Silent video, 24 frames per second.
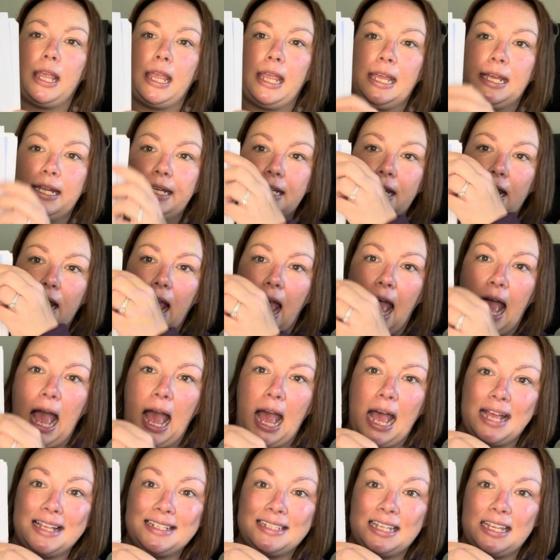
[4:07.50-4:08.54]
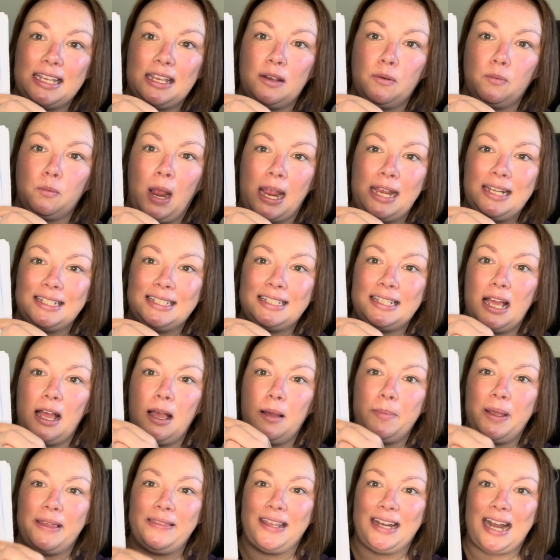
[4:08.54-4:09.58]
it writes some,
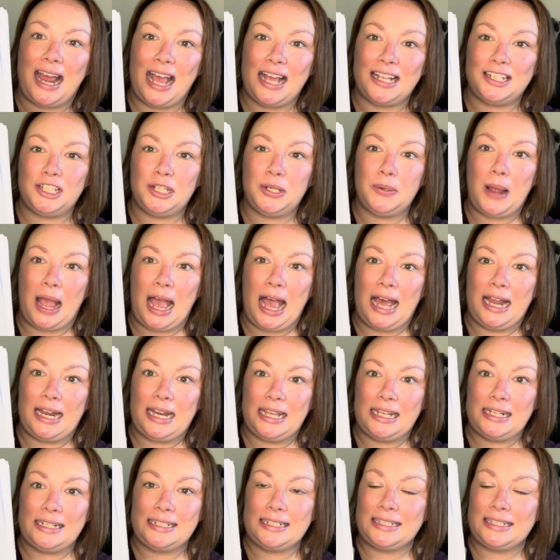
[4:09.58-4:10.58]
and then it has you add in